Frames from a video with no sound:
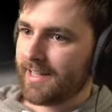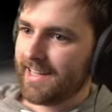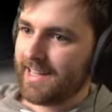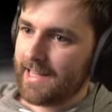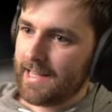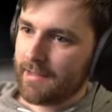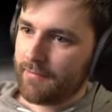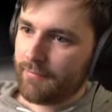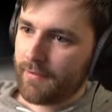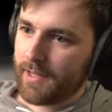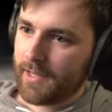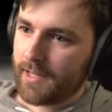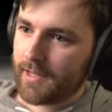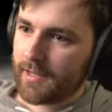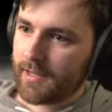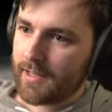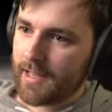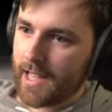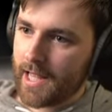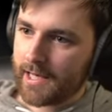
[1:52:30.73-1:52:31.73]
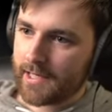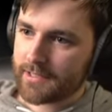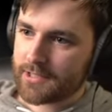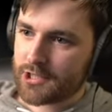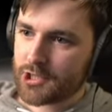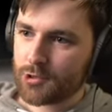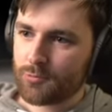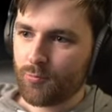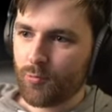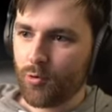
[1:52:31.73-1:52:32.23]
Eevee and
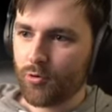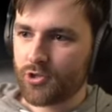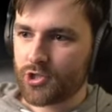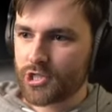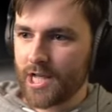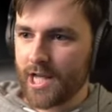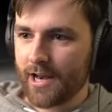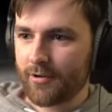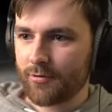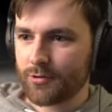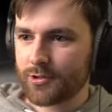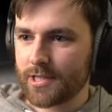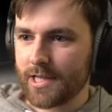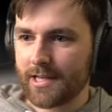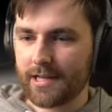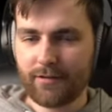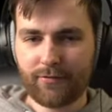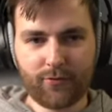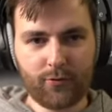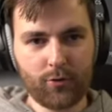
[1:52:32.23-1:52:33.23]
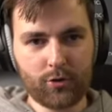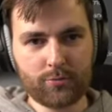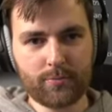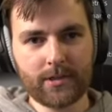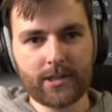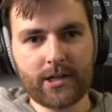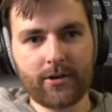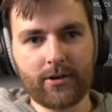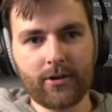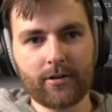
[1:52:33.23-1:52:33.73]
smooth shadows and diffuse
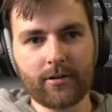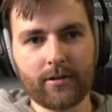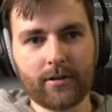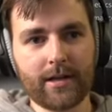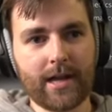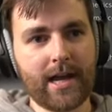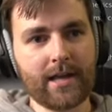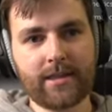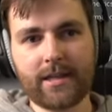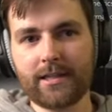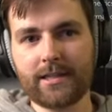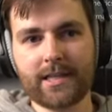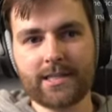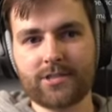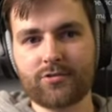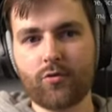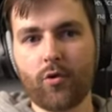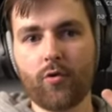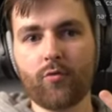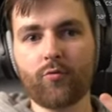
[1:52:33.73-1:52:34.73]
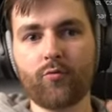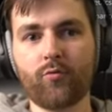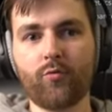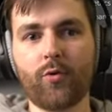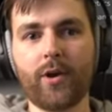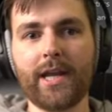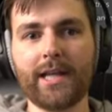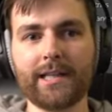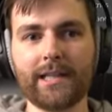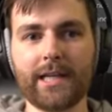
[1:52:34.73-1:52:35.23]
material. I think that's
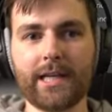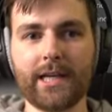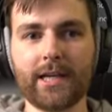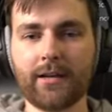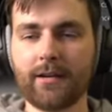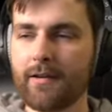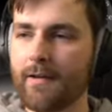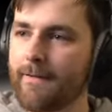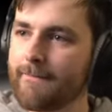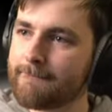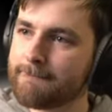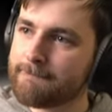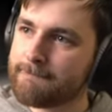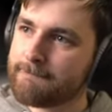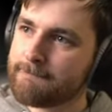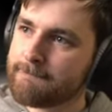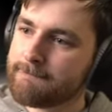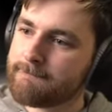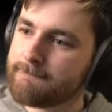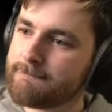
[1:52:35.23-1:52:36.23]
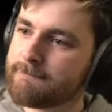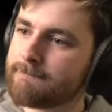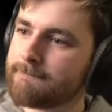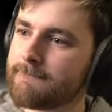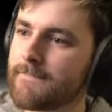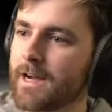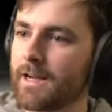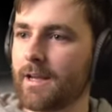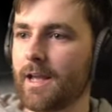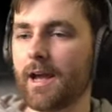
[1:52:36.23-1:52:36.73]
really,
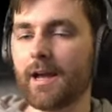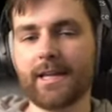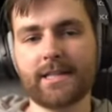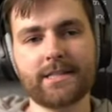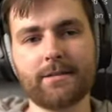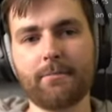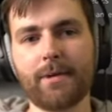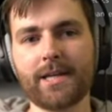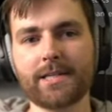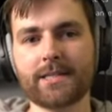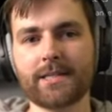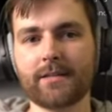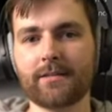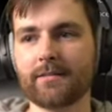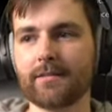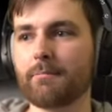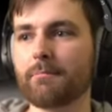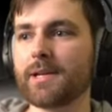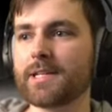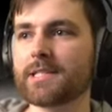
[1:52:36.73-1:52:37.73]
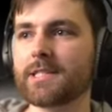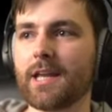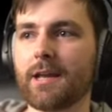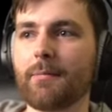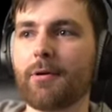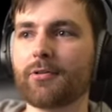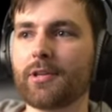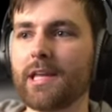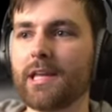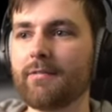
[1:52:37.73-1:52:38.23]
yeah, it's amazing. The best thing
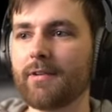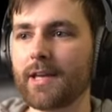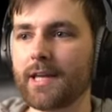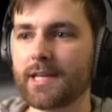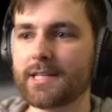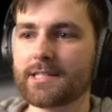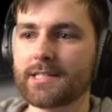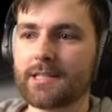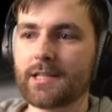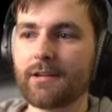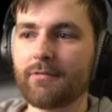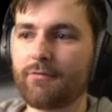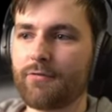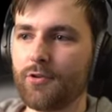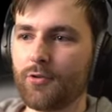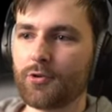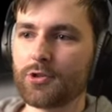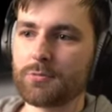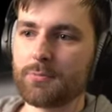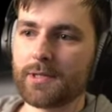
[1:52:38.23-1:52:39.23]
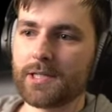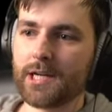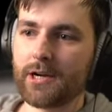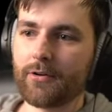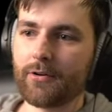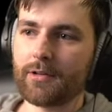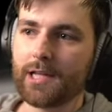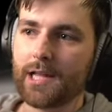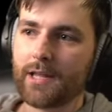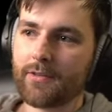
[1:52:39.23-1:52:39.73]
about Eevee is the diffuse
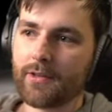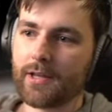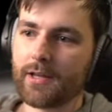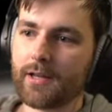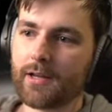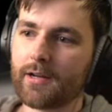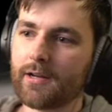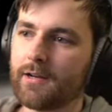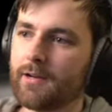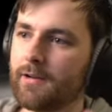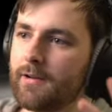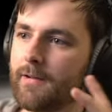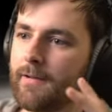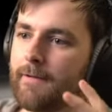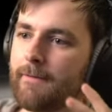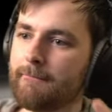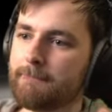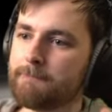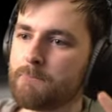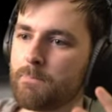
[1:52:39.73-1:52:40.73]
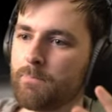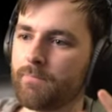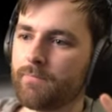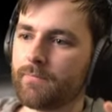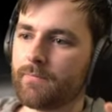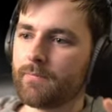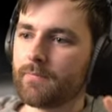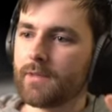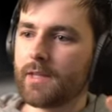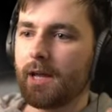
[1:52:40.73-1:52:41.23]
material and the,
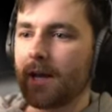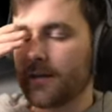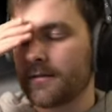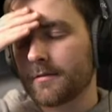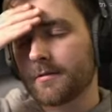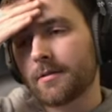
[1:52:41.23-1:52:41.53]
yeah.